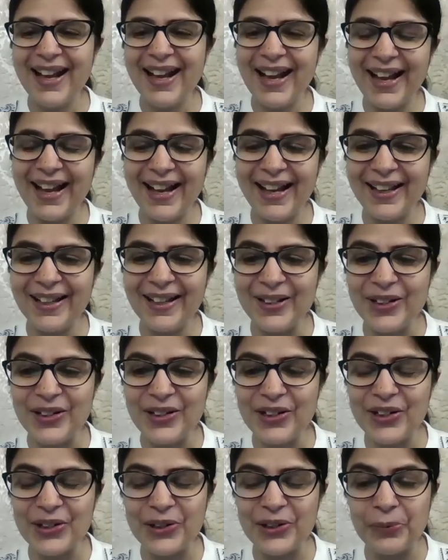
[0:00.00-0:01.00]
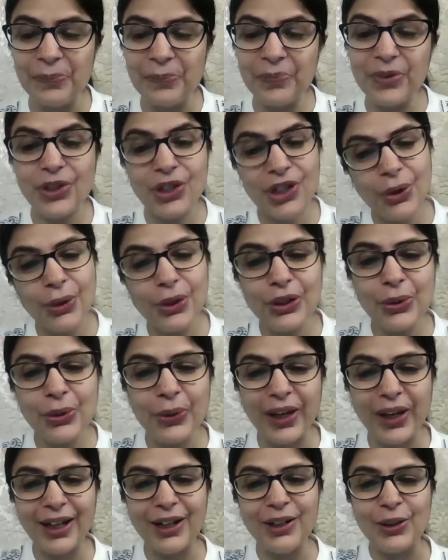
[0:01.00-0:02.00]
And she also
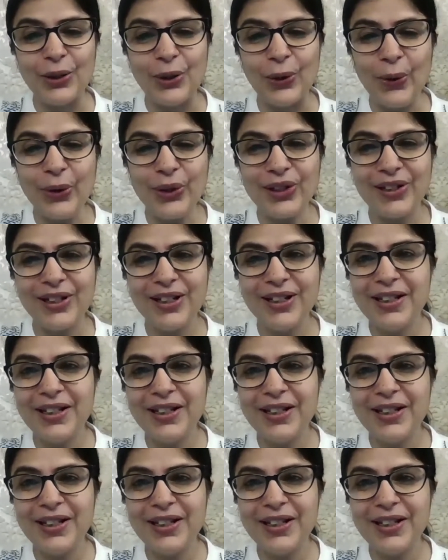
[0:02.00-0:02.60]
gained a lot.